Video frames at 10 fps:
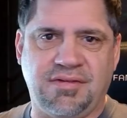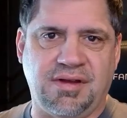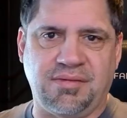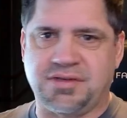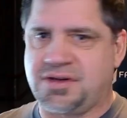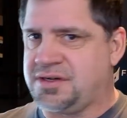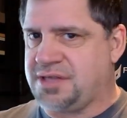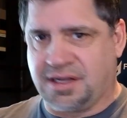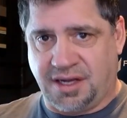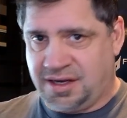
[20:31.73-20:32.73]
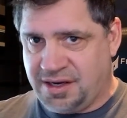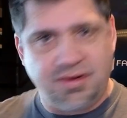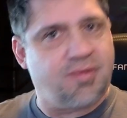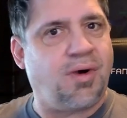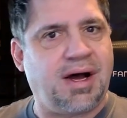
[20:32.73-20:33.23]
that will charge like
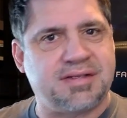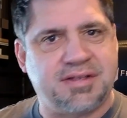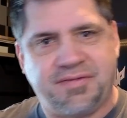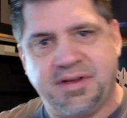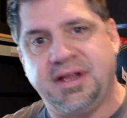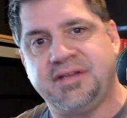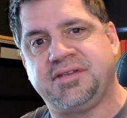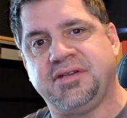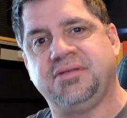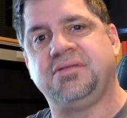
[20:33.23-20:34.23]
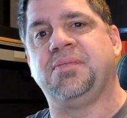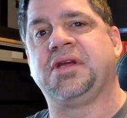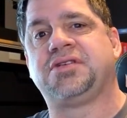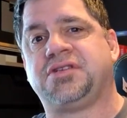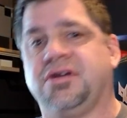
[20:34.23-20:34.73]
100 watts if it needs to
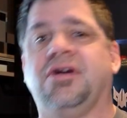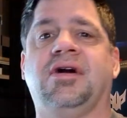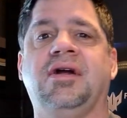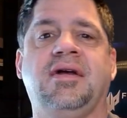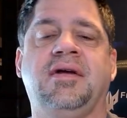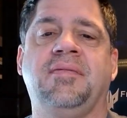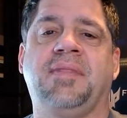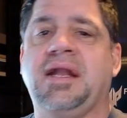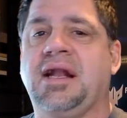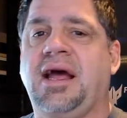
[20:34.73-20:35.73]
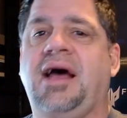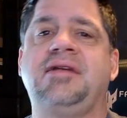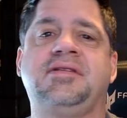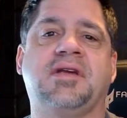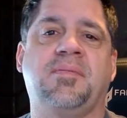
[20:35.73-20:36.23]
make sure that it
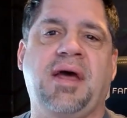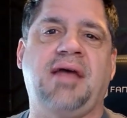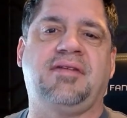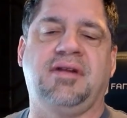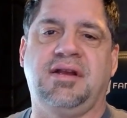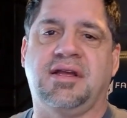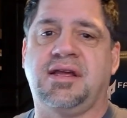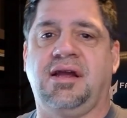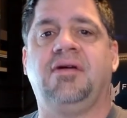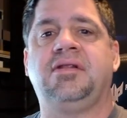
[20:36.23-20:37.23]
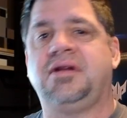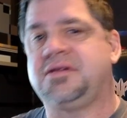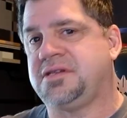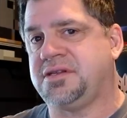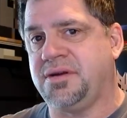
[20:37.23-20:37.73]
has the capacity to carry the
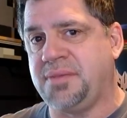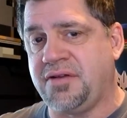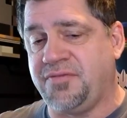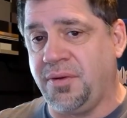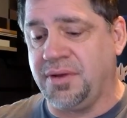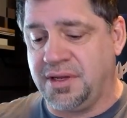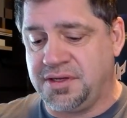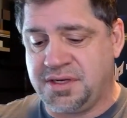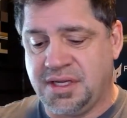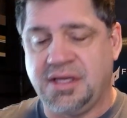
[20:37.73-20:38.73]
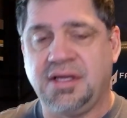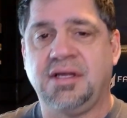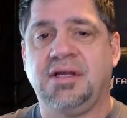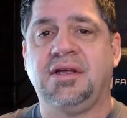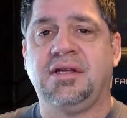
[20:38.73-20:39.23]
necessary amount of voltage
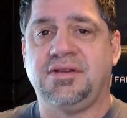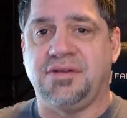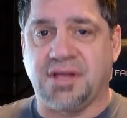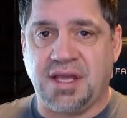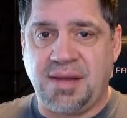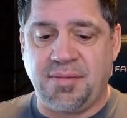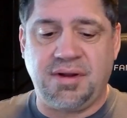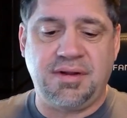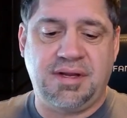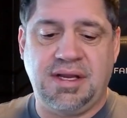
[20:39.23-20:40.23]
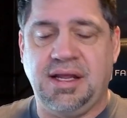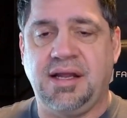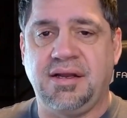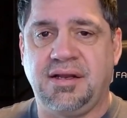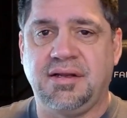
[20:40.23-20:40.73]
to the camera
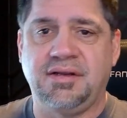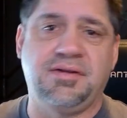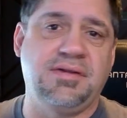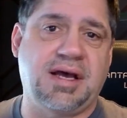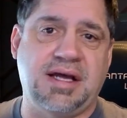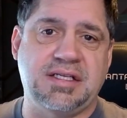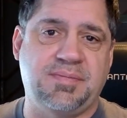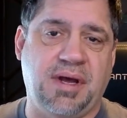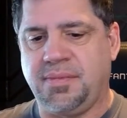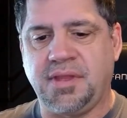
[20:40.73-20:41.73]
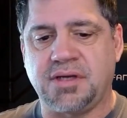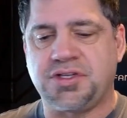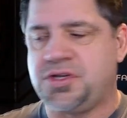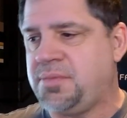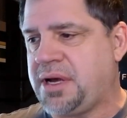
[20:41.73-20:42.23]
and to the hotspot.
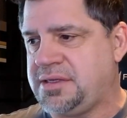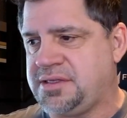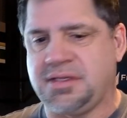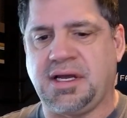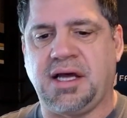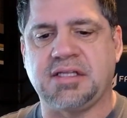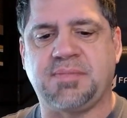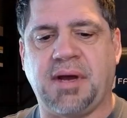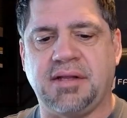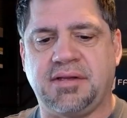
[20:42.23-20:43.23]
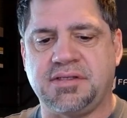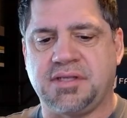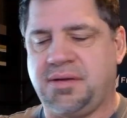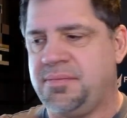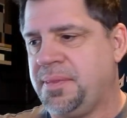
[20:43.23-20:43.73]
There's 2 buttons on the hotspot. There's
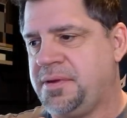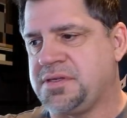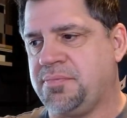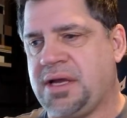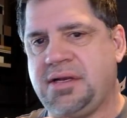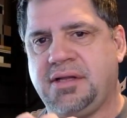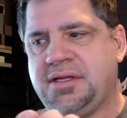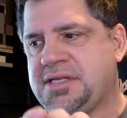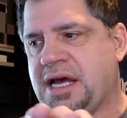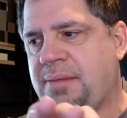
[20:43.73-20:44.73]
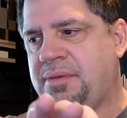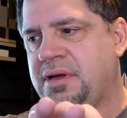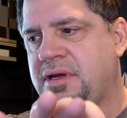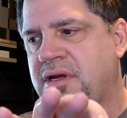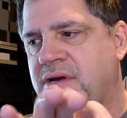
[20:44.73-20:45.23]
a button on the top,
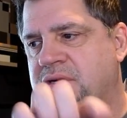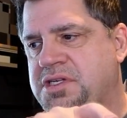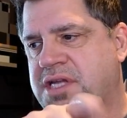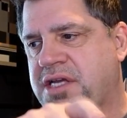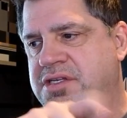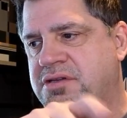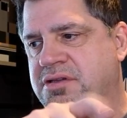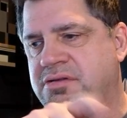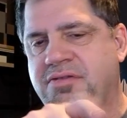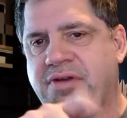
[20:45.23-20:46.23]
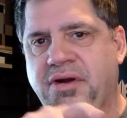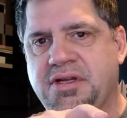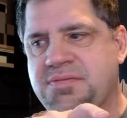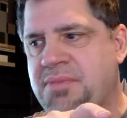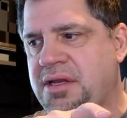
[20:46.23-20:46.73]
which takes you through the
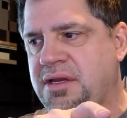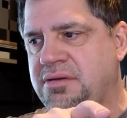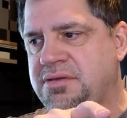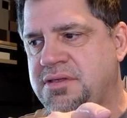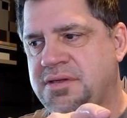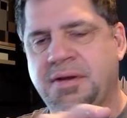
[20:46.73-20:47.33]
various menus.